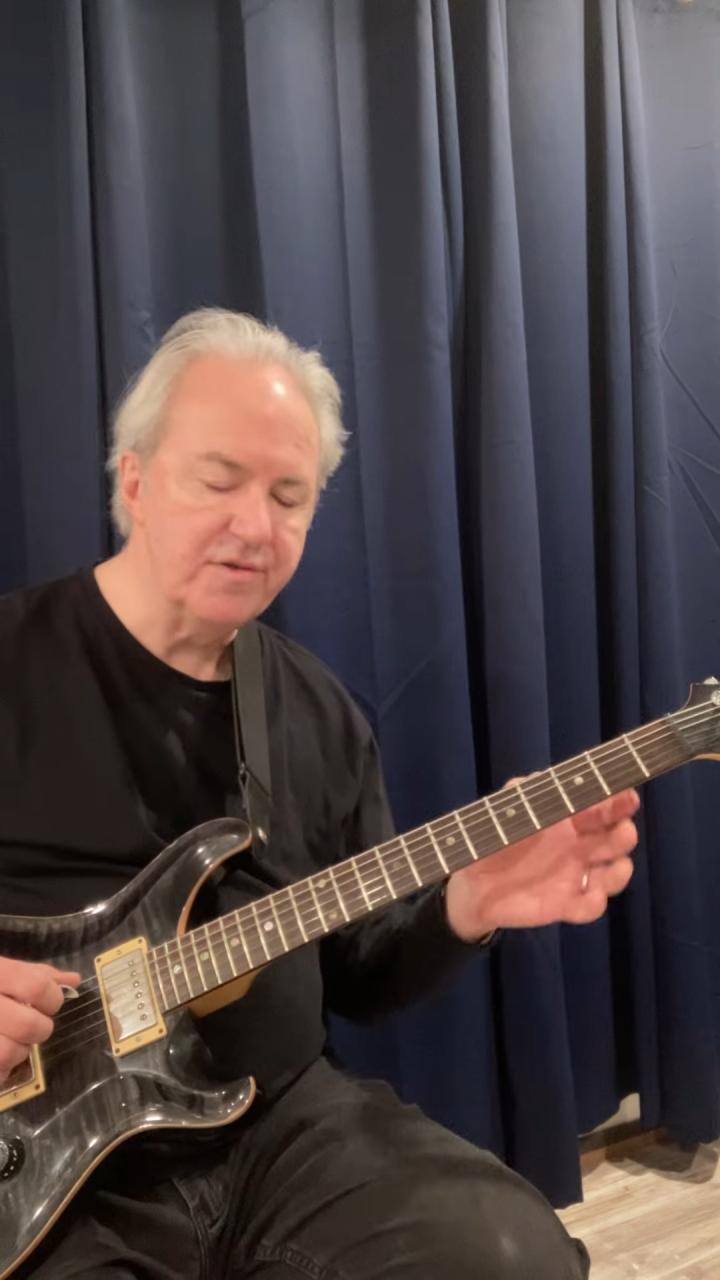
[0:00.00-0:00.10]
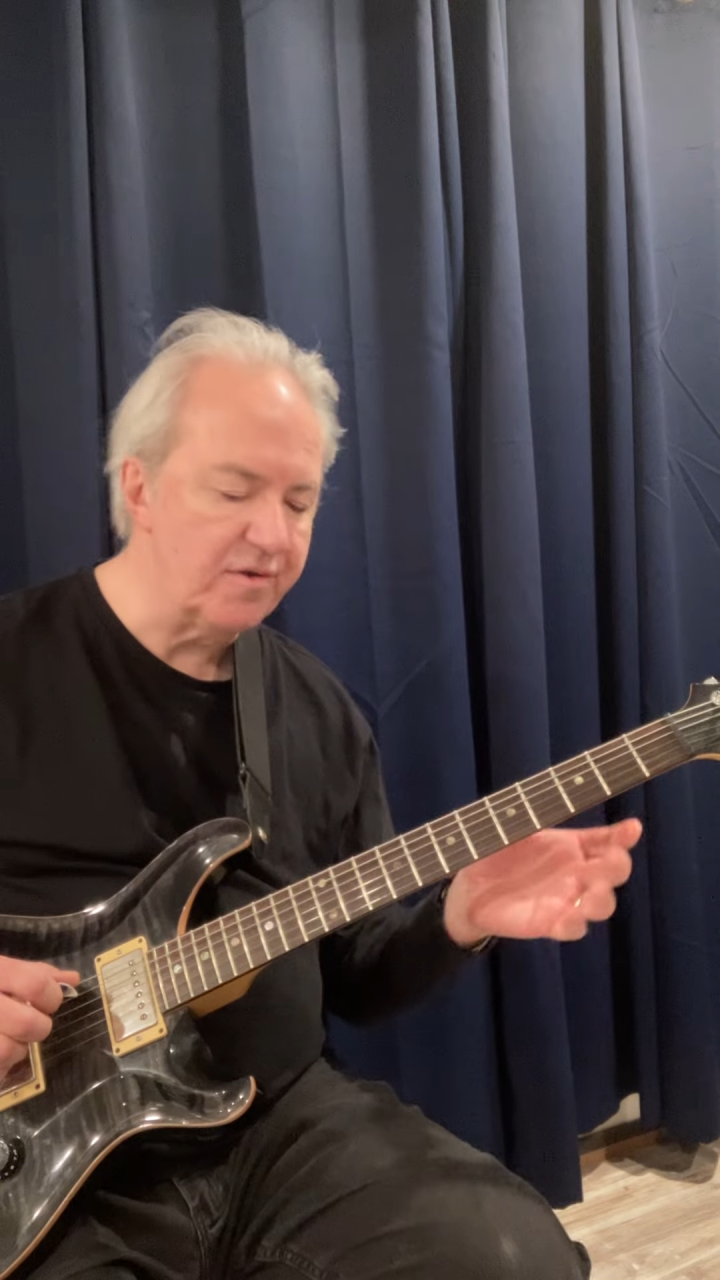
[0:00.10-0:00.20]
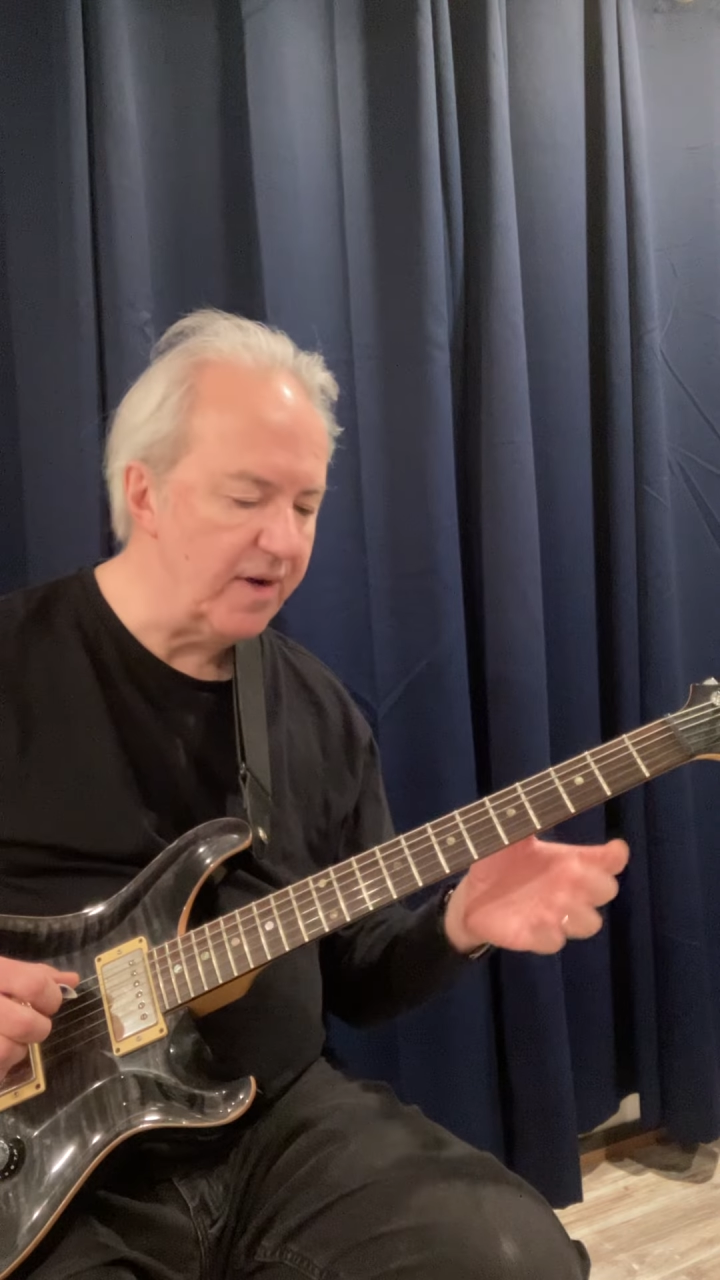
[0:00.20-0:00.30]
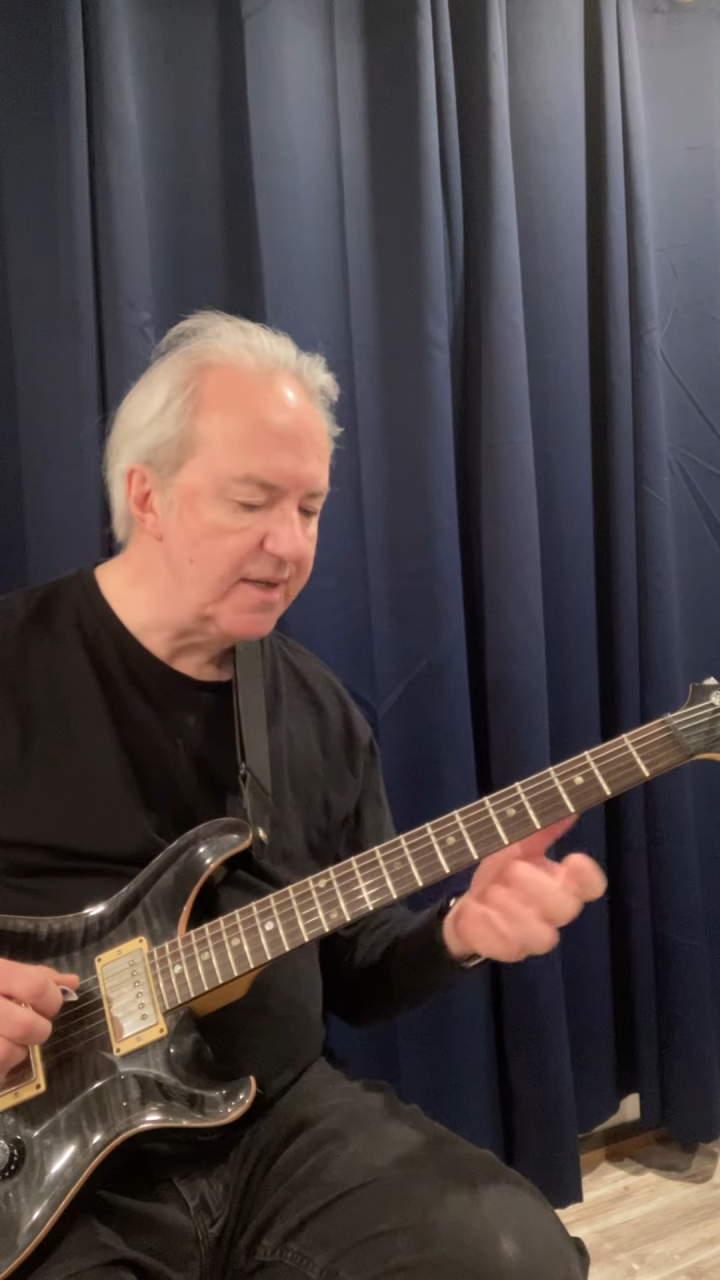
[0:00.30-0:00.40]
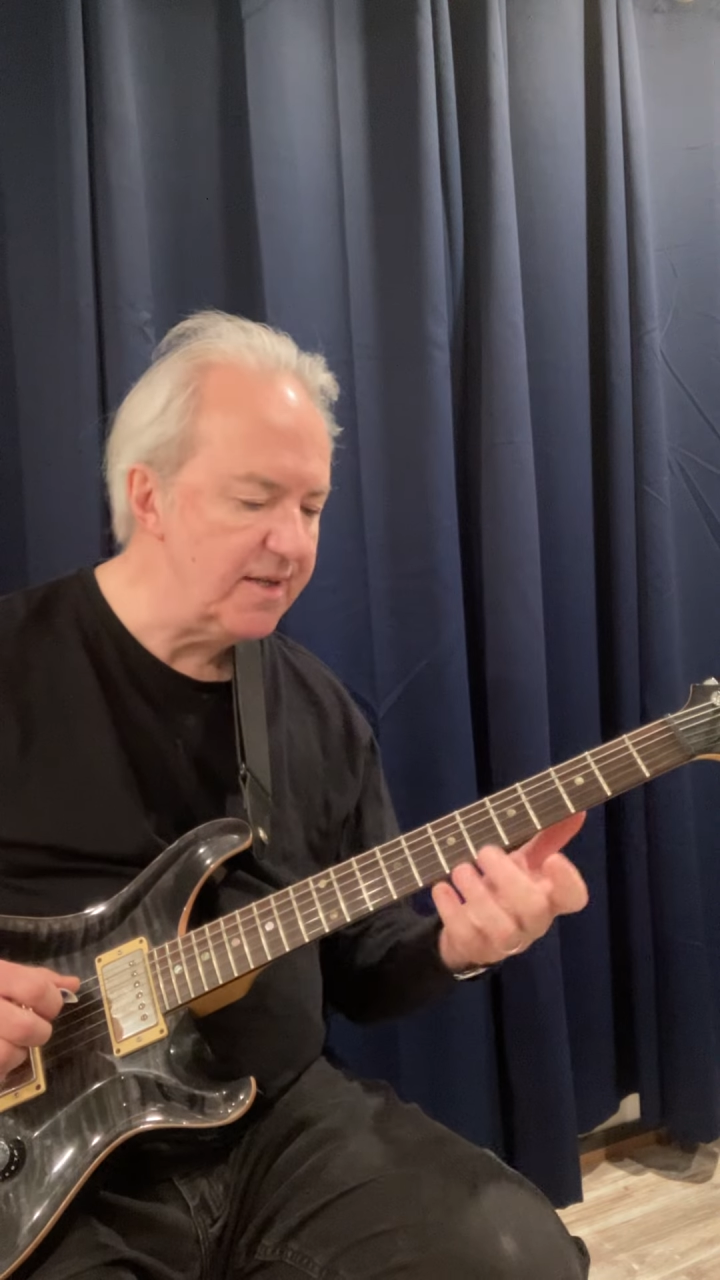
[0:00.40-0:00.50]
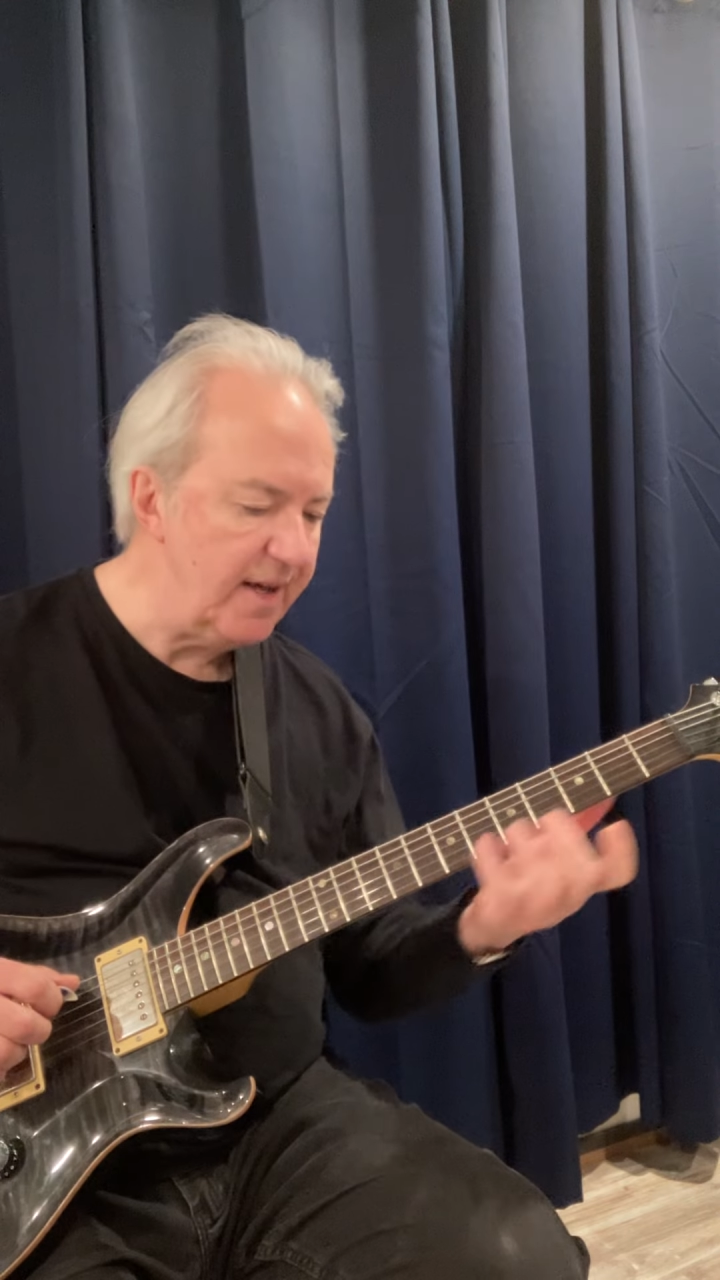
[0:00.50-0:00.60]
strings